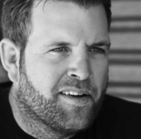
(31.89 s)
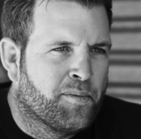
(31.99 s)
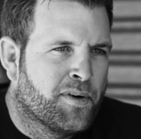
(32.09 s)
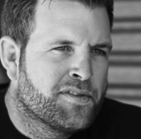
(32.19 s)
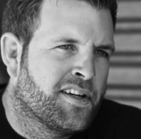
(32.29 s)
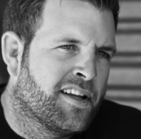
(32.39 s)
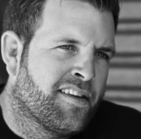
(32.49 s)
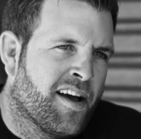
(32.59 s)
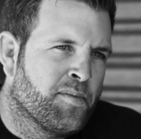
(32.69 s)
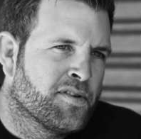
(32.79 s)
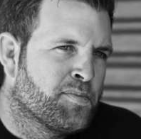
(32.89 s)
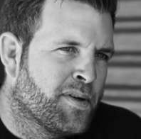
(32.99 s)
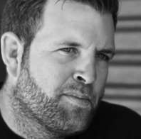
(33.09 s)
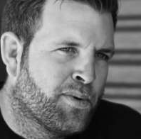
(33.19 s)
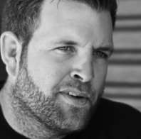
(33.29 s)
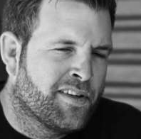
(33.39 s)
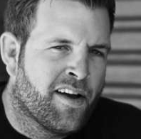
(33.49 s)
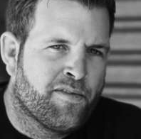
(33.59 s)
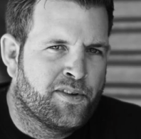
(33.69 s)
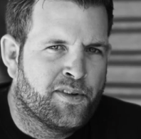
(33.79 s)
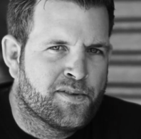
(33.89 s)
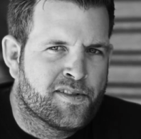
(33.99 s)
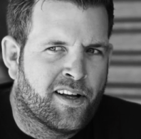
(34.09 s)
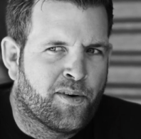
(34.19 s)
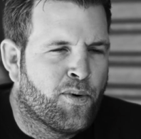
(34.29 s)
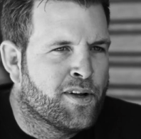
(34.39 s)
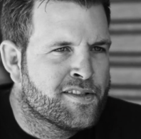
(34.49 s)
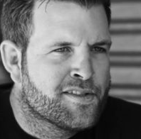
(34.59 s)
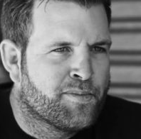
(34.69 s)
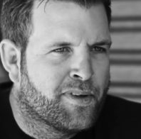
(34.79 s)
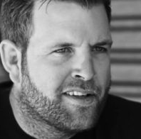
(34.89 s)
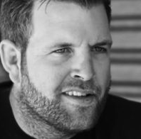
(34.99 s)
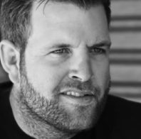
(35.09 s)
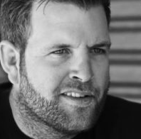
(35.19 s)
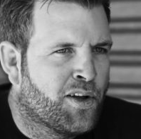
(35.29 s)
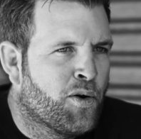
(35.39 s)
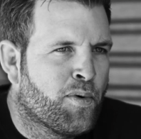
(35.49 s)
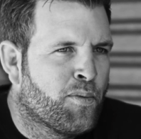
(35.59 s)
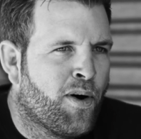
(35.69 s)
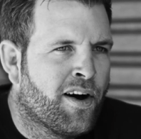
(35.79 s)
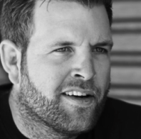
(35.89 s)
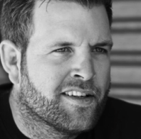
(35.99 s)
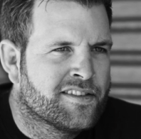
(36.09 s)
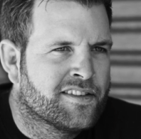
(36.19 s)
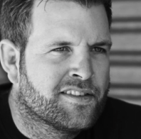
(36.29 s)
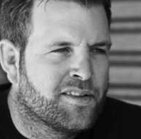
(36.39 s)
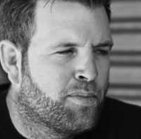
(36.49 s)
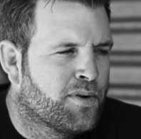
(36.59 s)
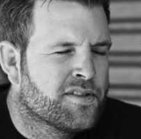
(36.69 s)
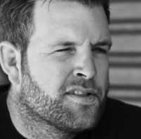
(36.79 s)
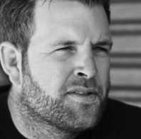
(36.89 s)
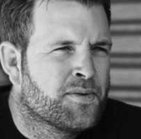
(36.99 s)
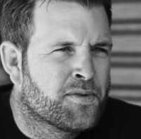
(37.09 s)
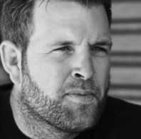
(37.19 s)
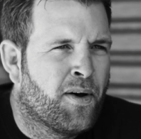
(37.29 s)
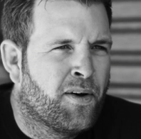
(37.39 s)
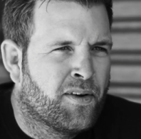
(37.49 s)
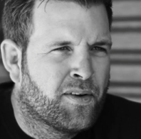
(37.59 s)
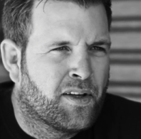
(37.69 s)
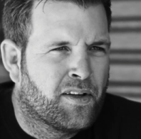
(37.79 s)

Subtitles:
Most of the time your speedboard you haven't used like once, because on open water it's just the boards are too small.